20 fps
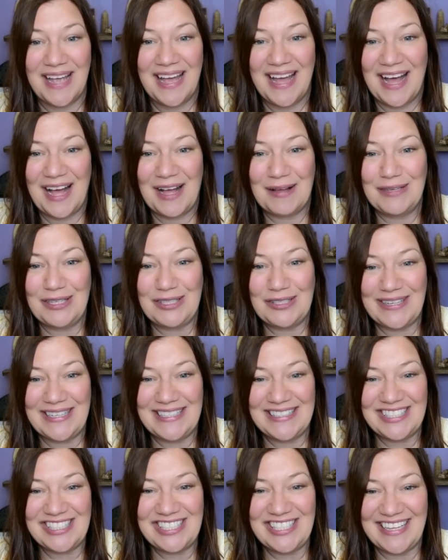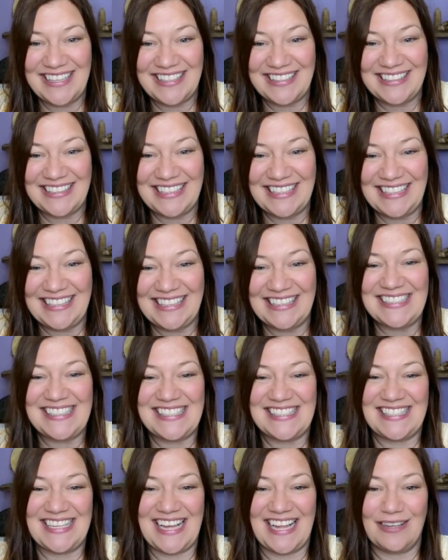I'll be trans-channeling
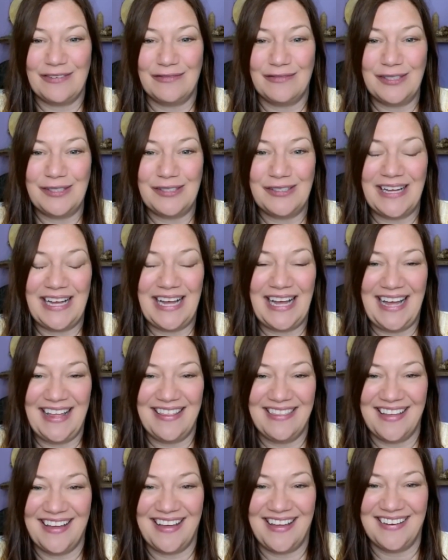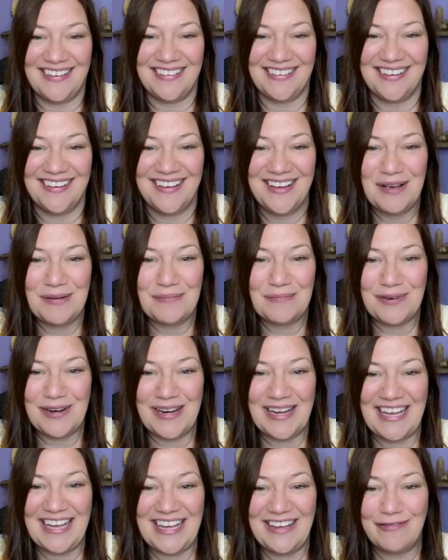Salavù and then
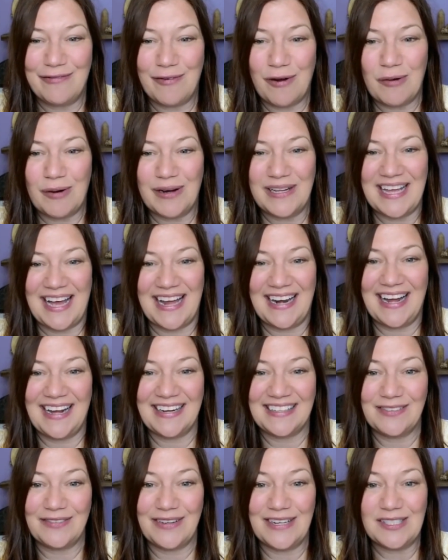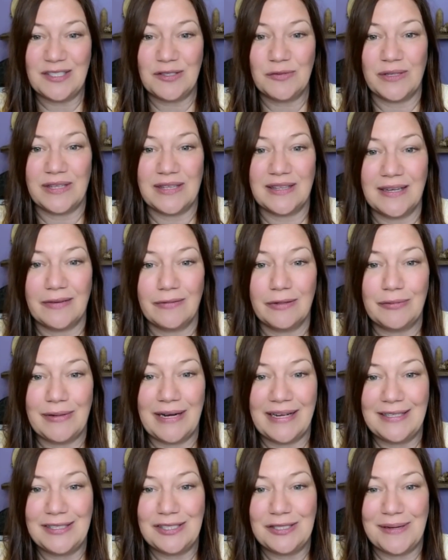bringing forward that activation with liquid
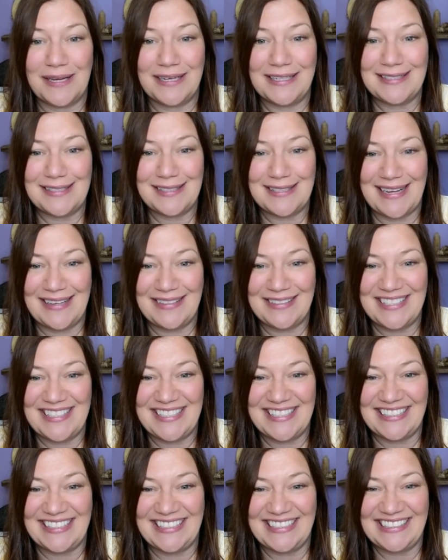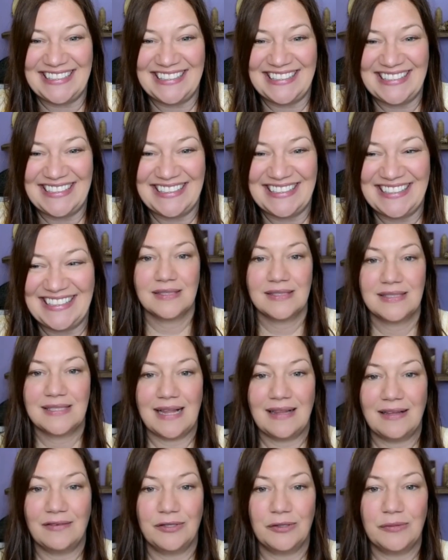Reiki shamanic sound healing.
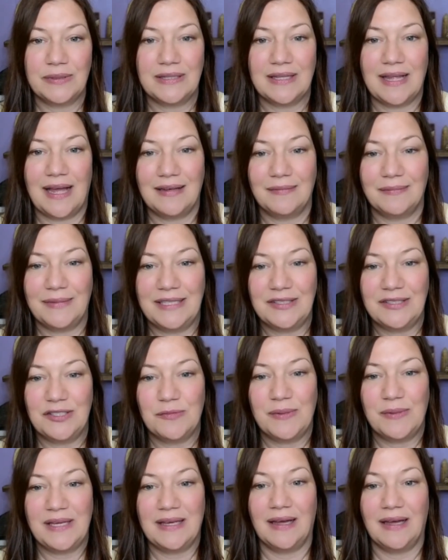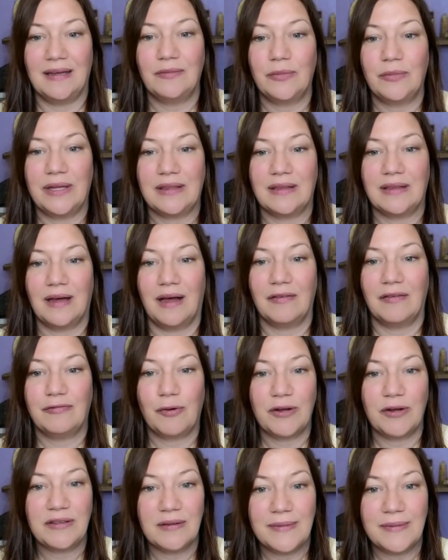Salavù would like me to begin with the
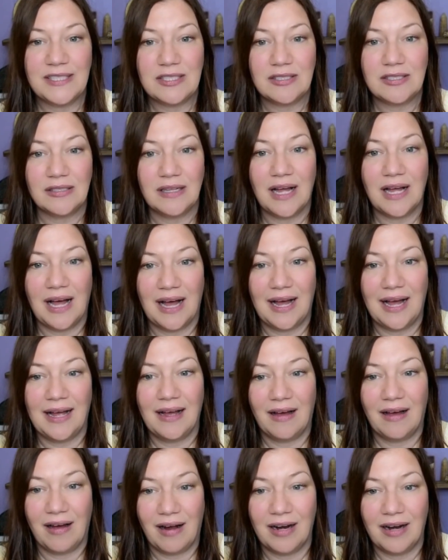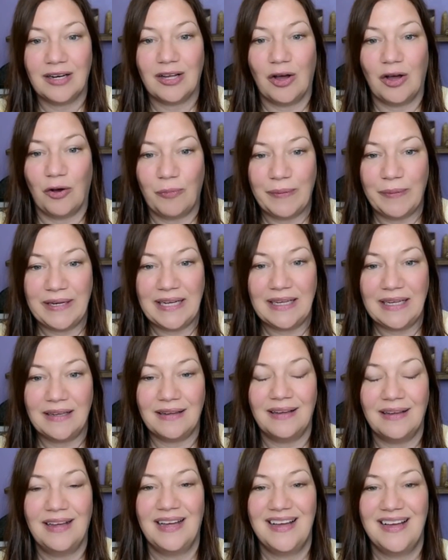fourth dimensional high heart opening
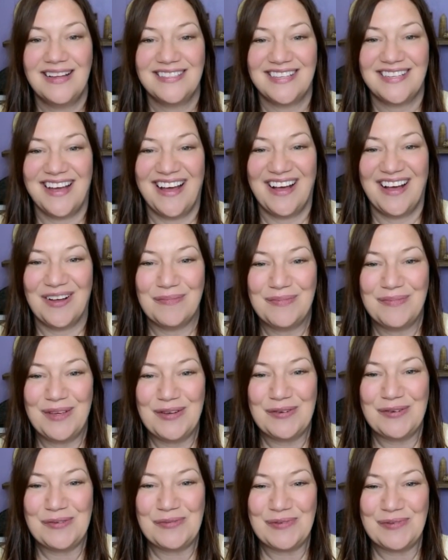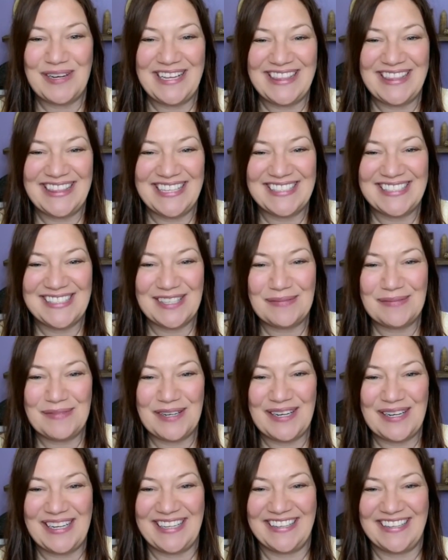to help you with this
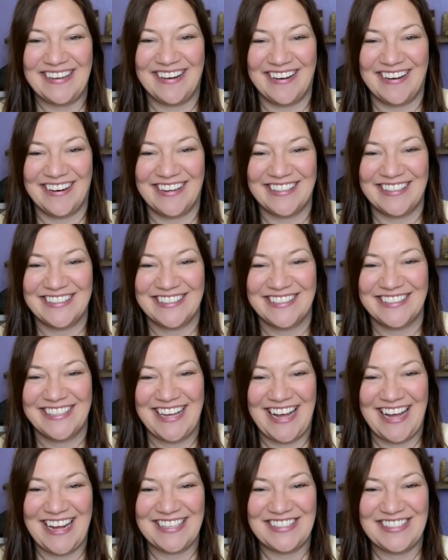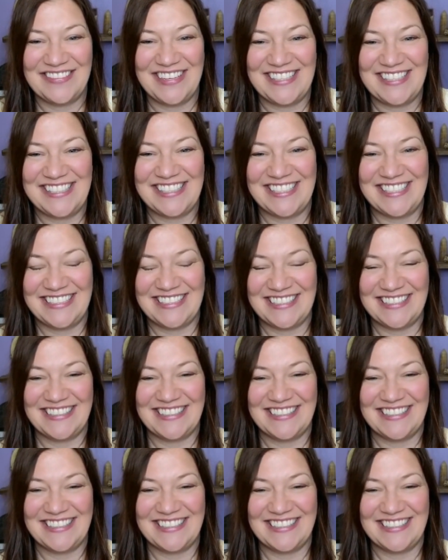Lemurian heart activation.